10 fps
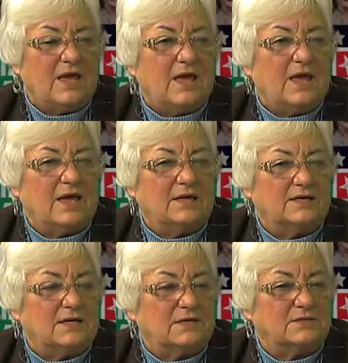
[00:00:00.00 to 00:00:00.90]

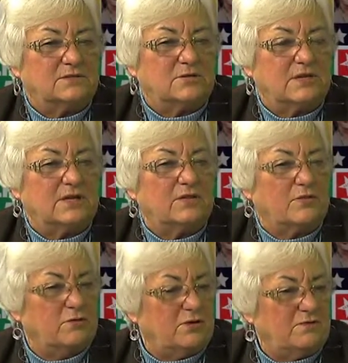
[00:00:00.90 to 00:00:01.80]
And so then on the
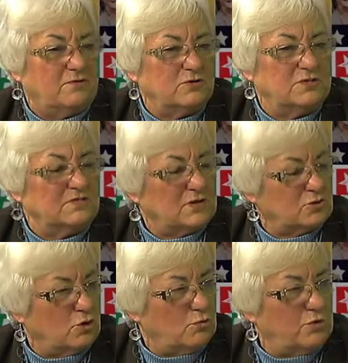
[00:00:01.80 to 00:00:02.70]
31st of
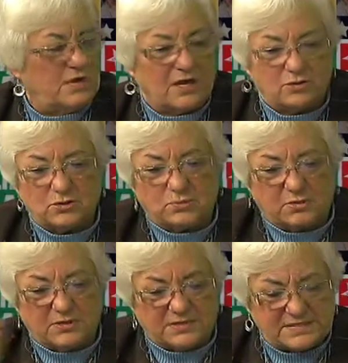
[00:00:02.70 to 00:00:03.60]
October, they actually
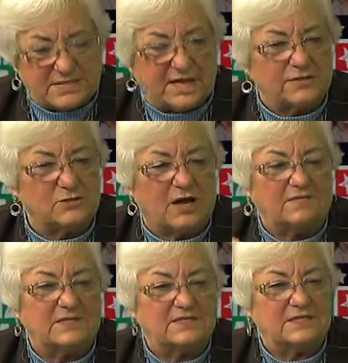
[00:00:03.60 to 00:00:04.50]
pulled the signs
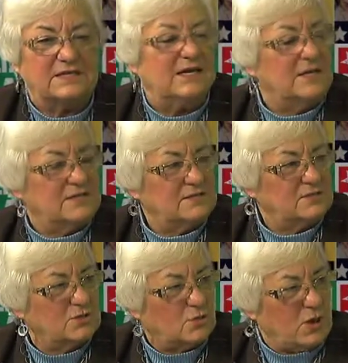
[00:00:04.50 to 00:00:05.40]
off that said, this
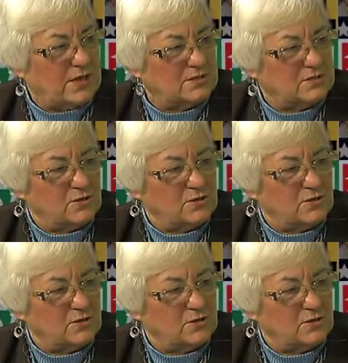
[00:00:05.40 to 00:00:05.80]
is a quiet zone.